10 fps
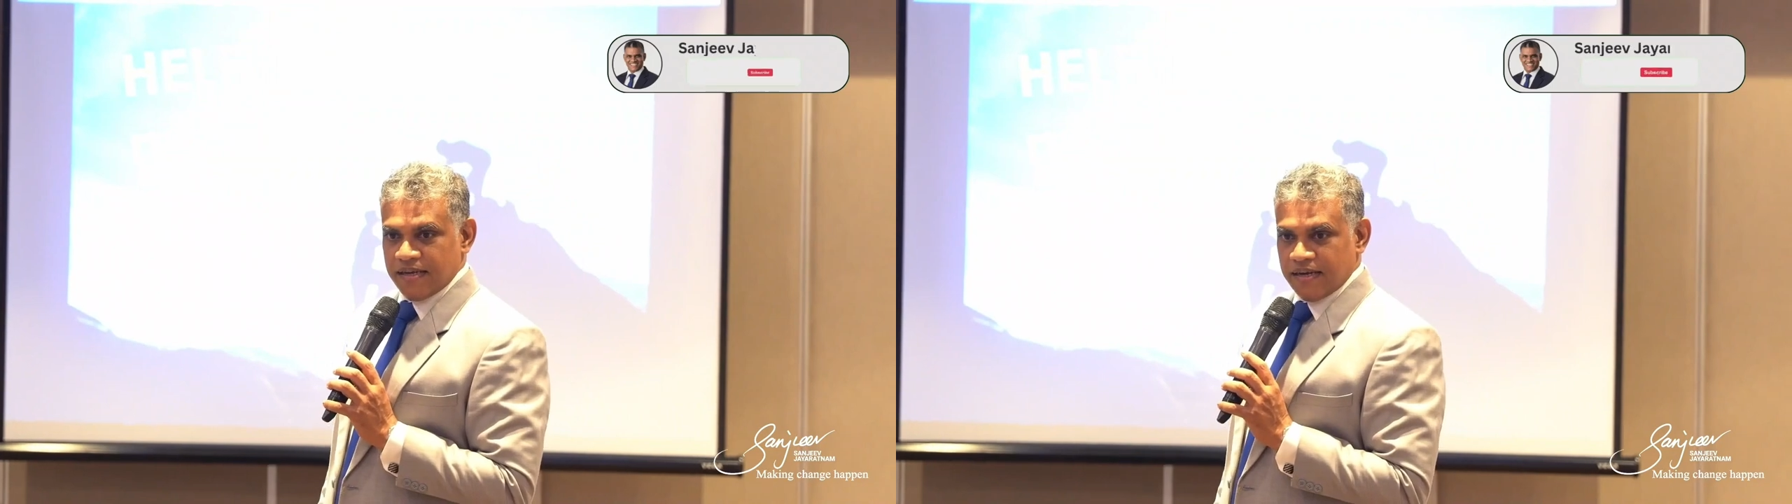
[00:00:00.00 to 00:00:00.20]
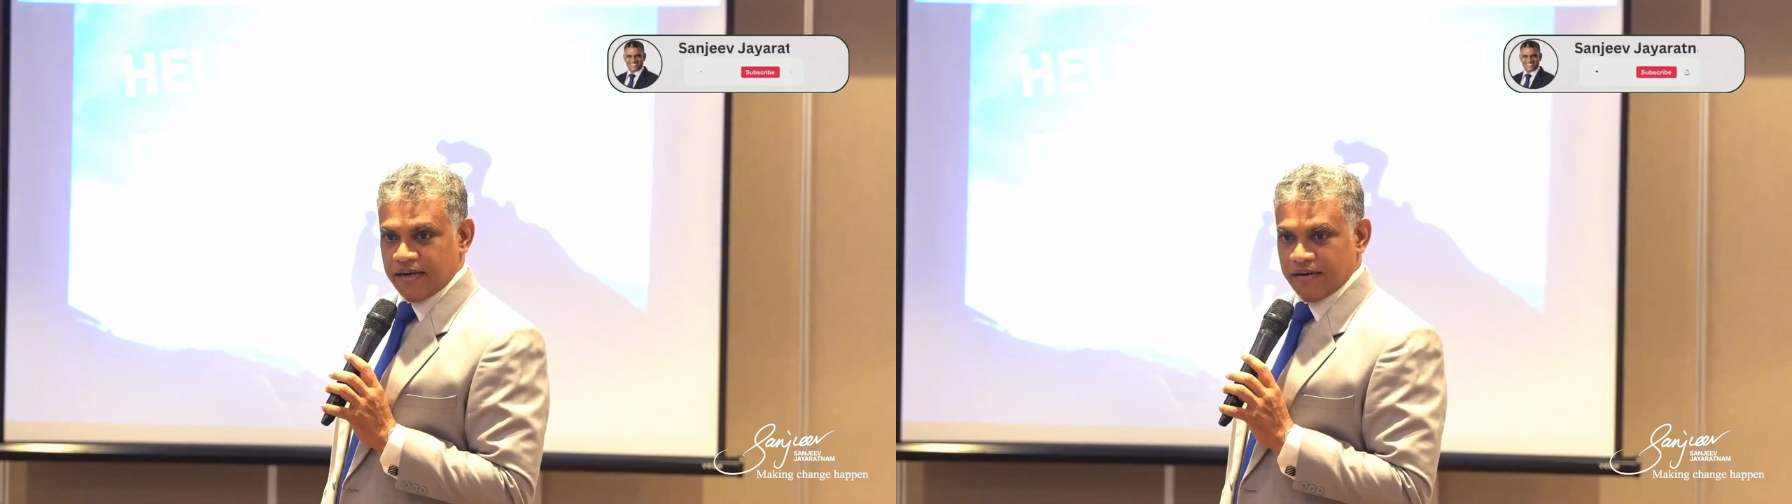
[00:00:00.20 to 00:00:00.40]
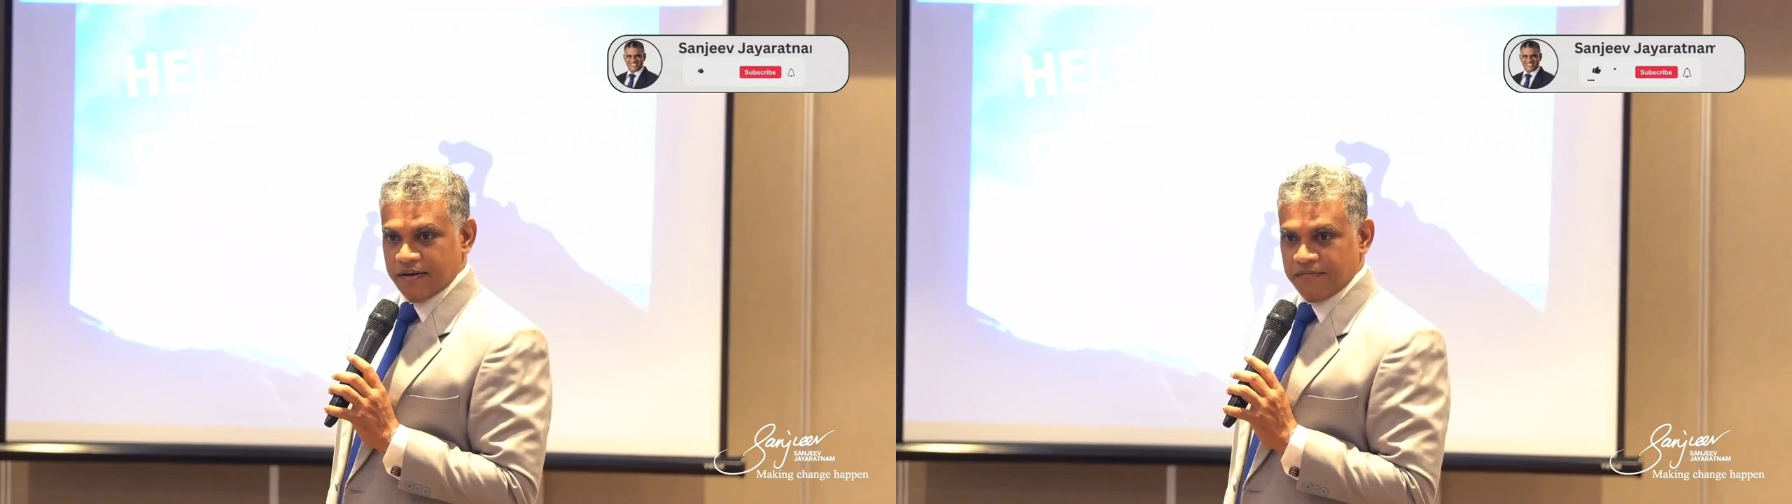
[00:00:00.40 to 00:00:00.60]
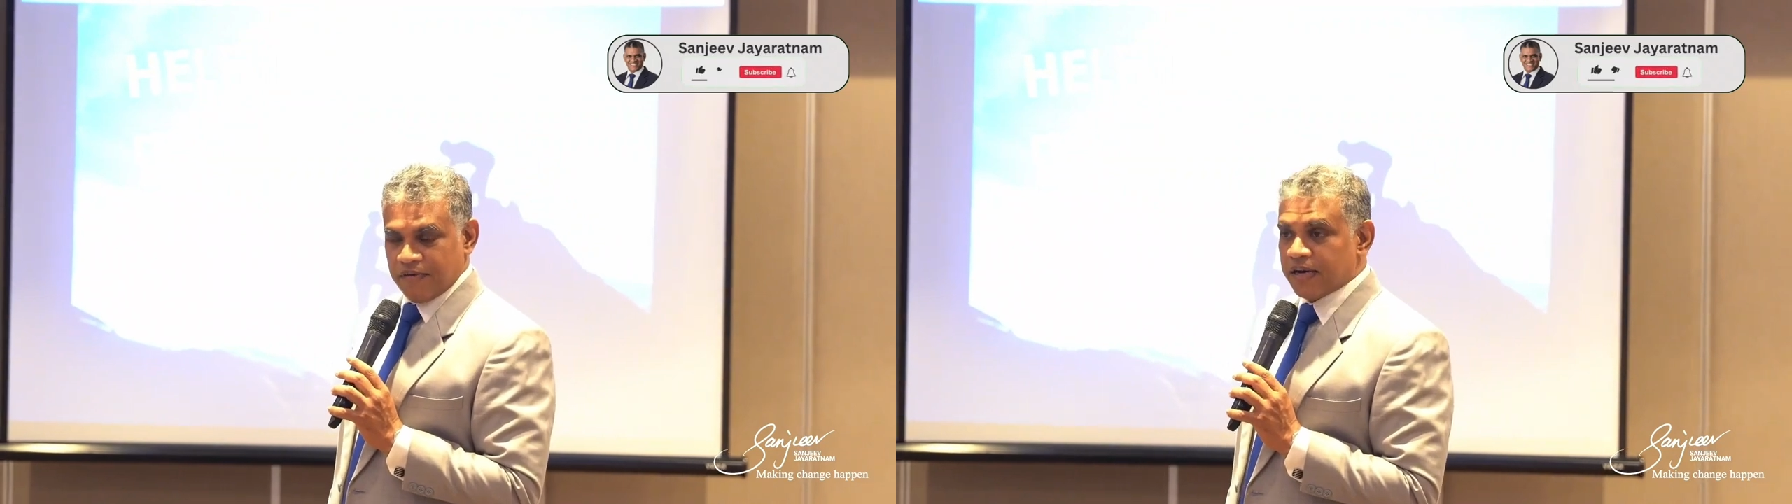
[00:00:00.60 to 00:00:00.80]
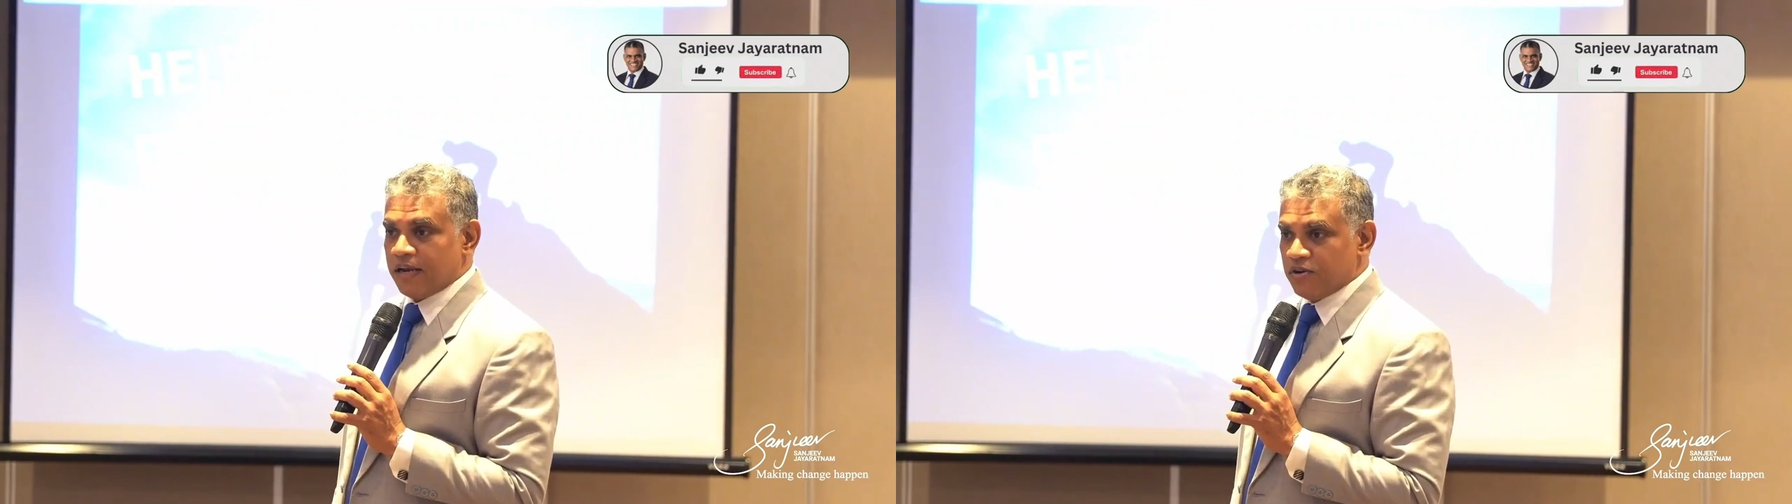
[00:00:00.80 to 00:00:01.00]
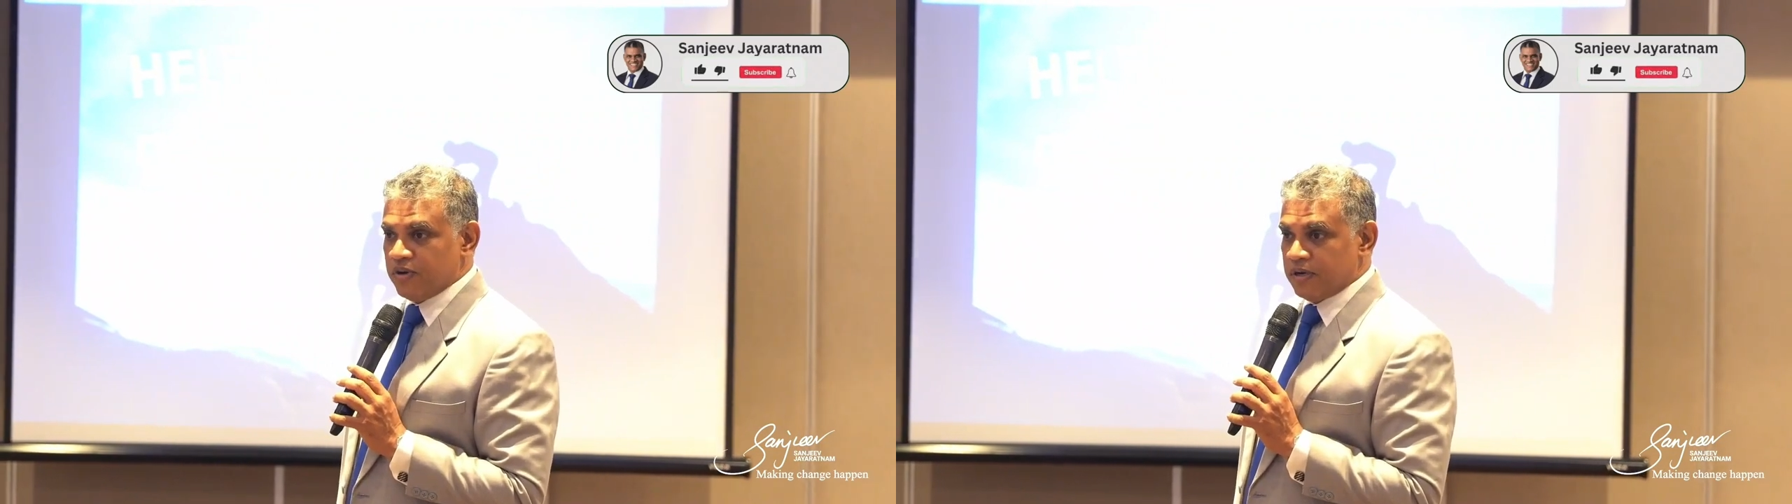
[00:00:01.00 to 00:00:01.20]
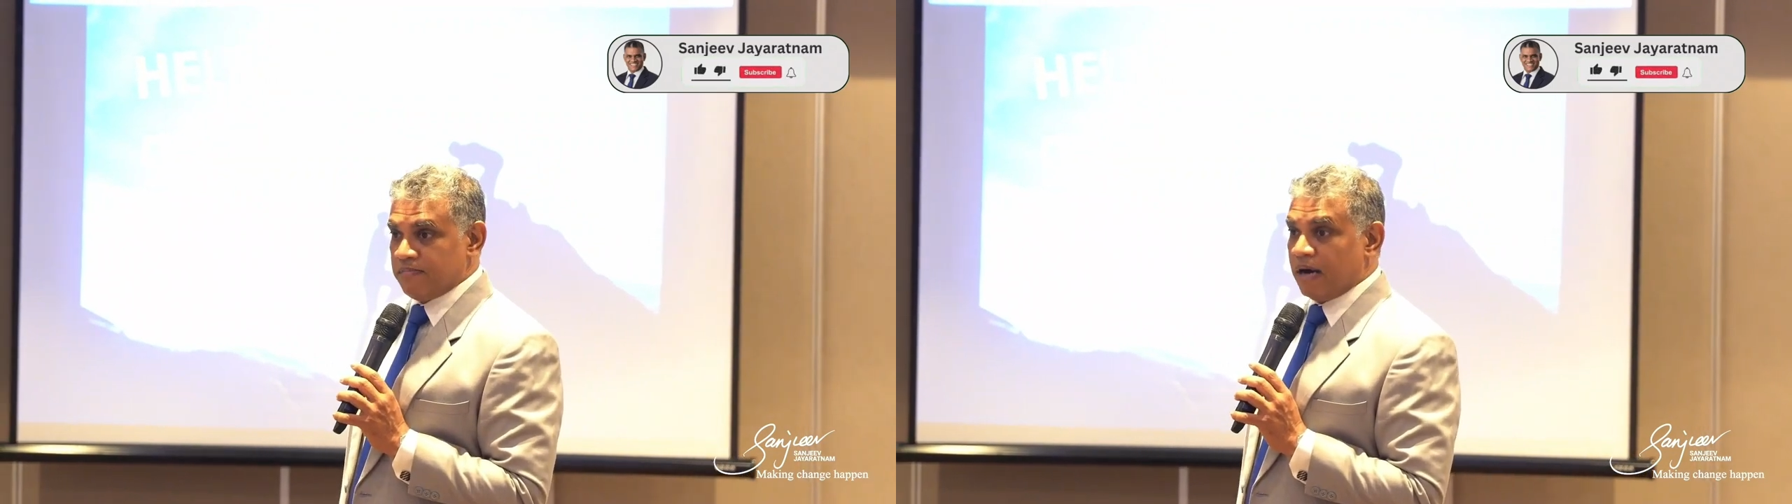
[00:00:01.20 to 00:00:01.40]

what are you doing?